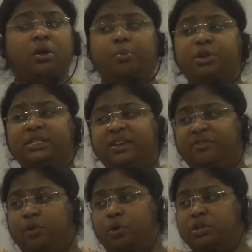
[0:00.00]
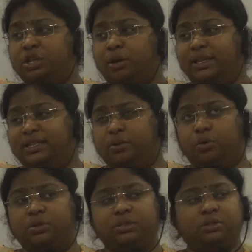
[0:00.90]
Munsif courts, all these
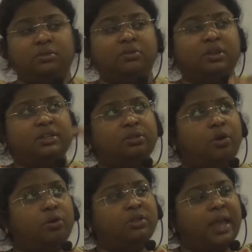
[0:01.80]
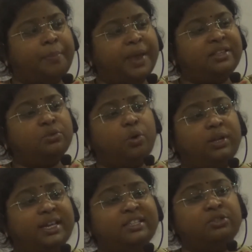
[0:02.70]
courts. So, the apex
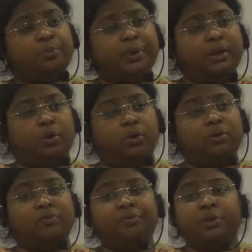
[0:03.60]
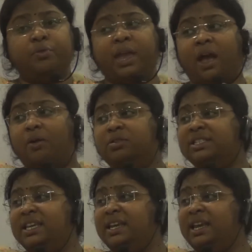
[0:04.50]
court is Supreme Court. We have
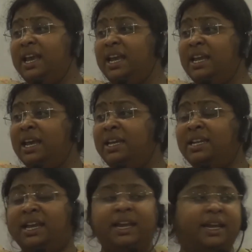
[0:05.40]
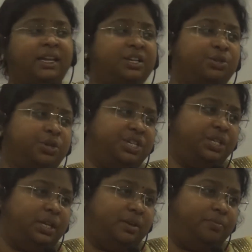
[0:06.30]
single integrated
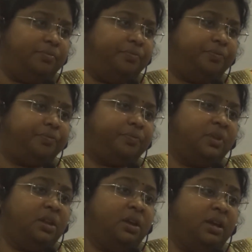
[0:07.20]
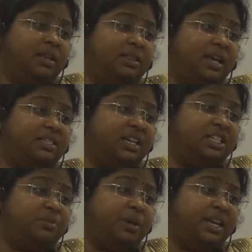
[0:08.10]
judiciary. The
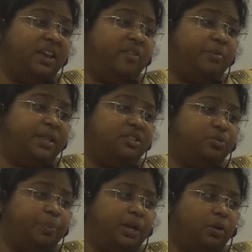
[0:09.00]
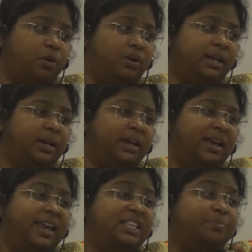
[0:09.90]
judgment given by the Supreme Court
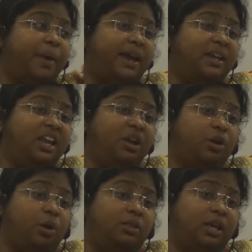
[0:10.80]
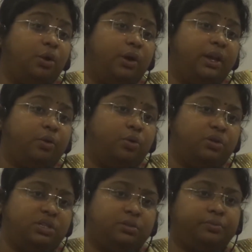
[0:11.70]
is binding on all the lower
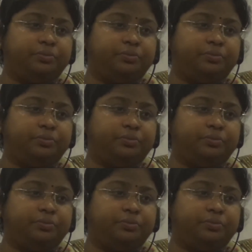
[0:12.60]
courts.